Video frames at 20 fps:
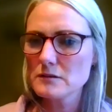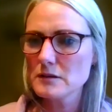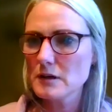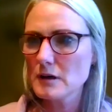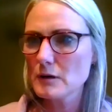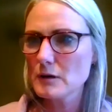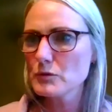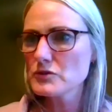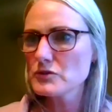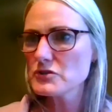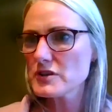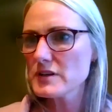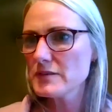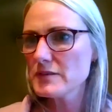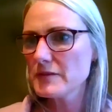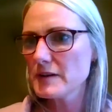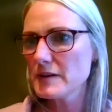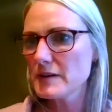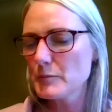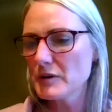I wonder
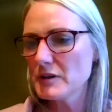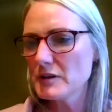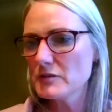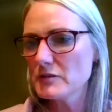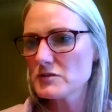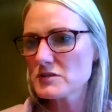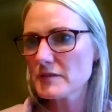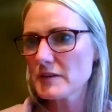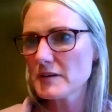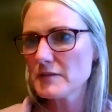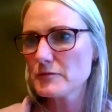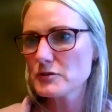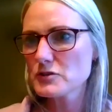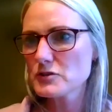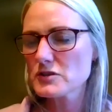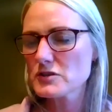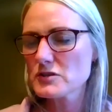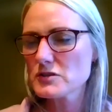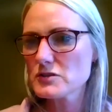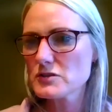if it'd be useful if we
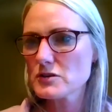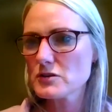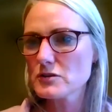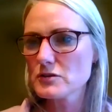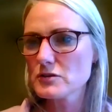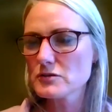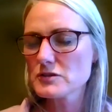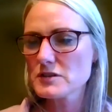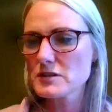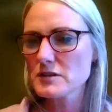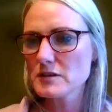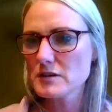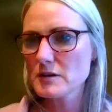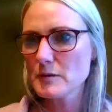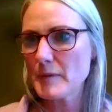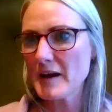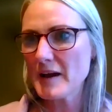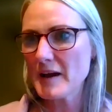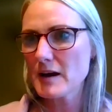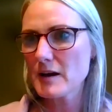just talked
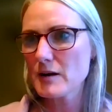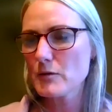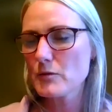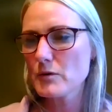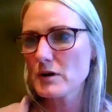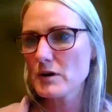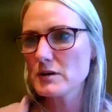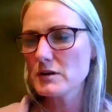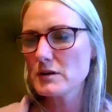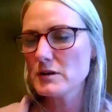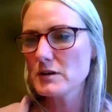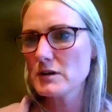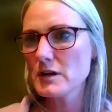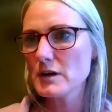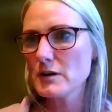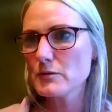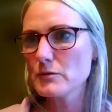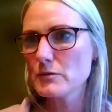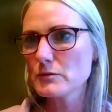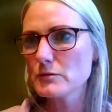about,
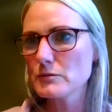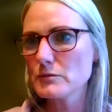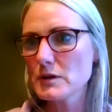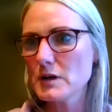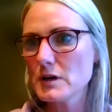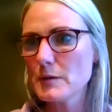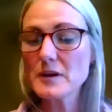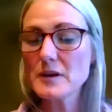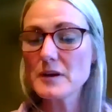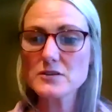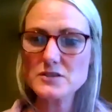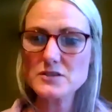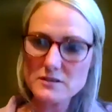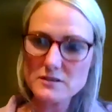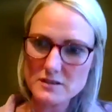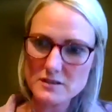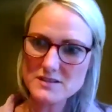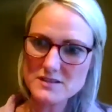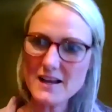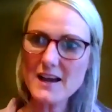because
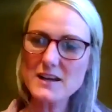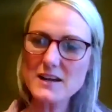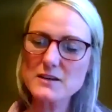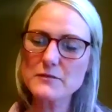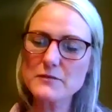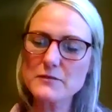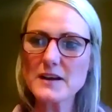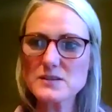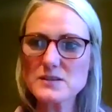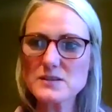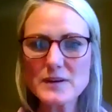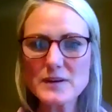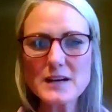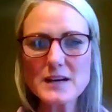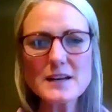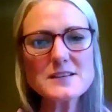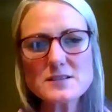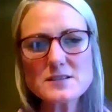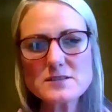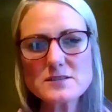the side effects, when you
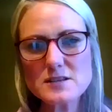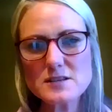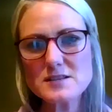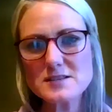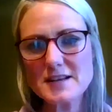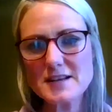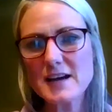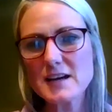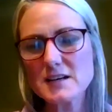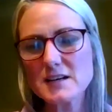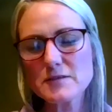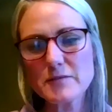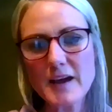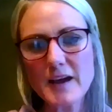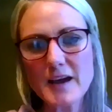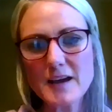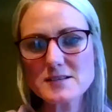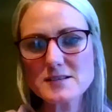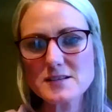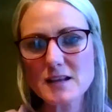listen to the side
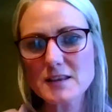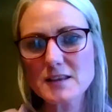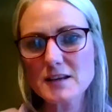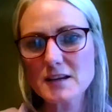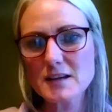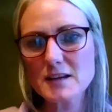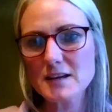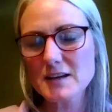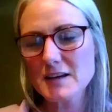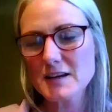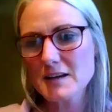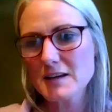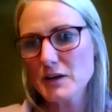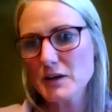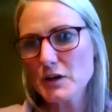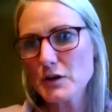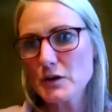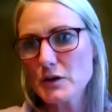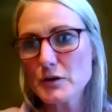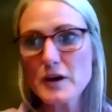effects, and I think
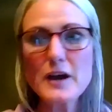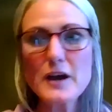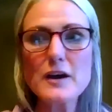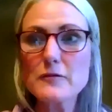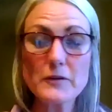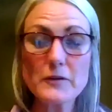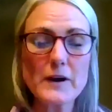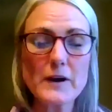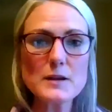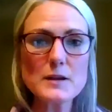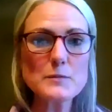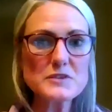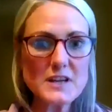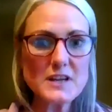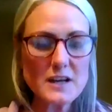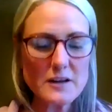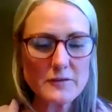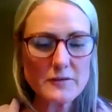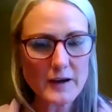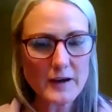for anybody,
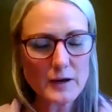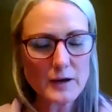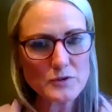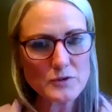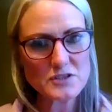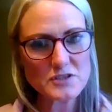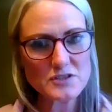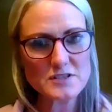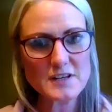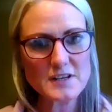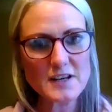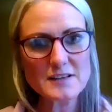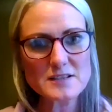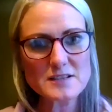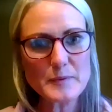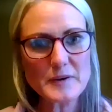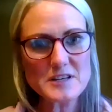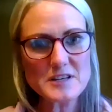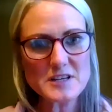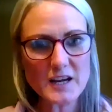and if I were to start
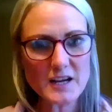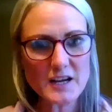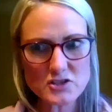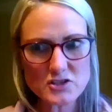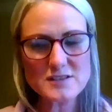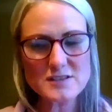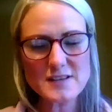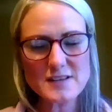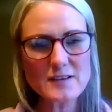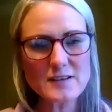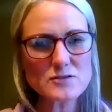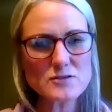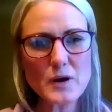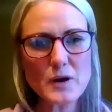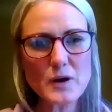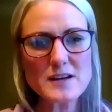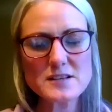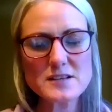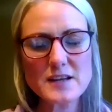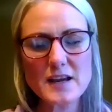this medication, it sounds
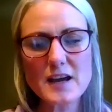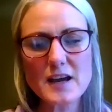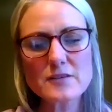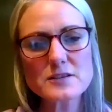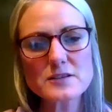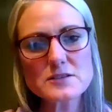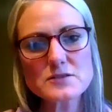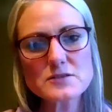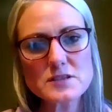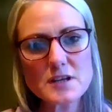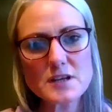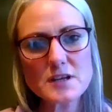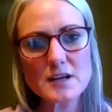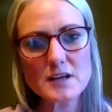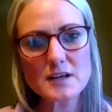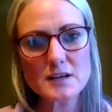quite scary, doesn't it?